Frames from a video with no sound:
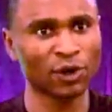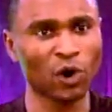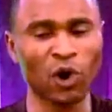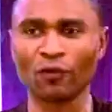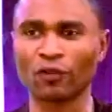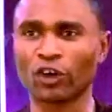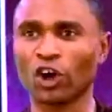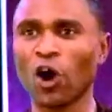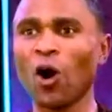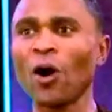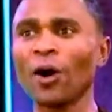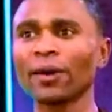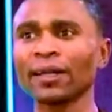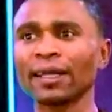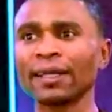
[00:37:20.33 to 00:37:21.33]
of
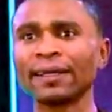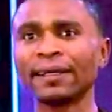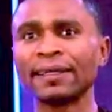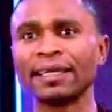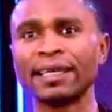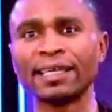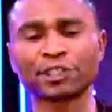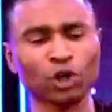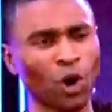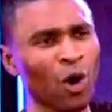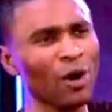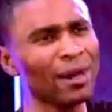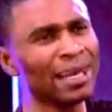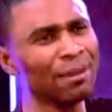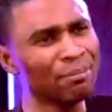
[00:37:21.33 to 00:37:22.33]
God, his
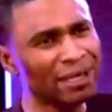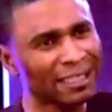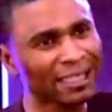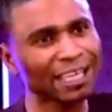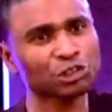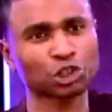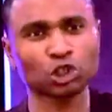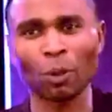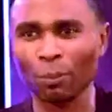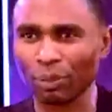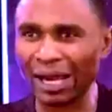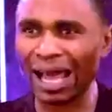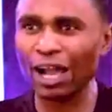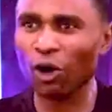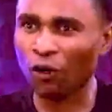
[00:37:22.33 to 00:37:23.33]
unlimited
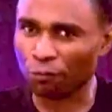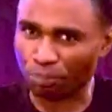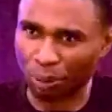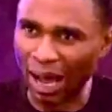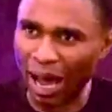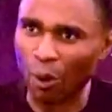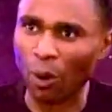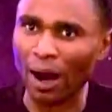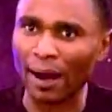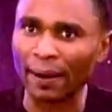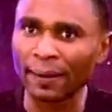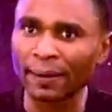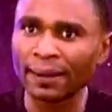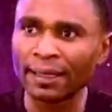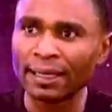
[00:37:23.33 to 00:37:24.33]
supply of power,
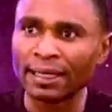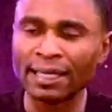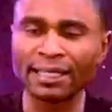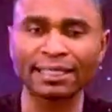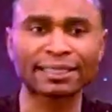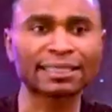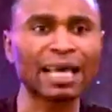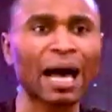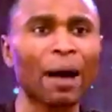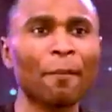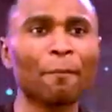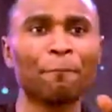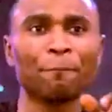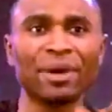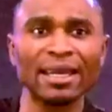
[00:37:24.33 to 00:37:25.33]
his
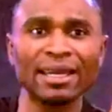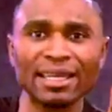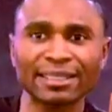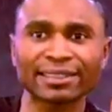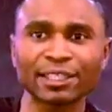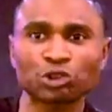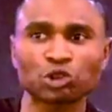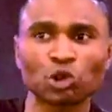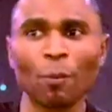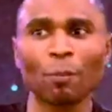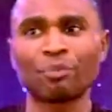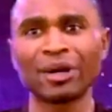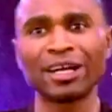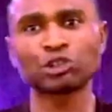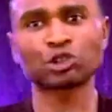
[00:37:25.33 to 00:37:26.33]
ability to bring
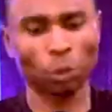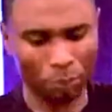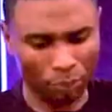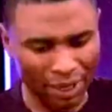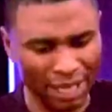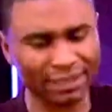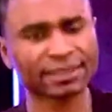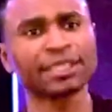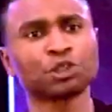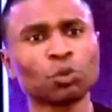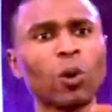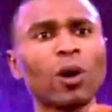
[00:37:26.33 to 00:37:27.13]
to pass his word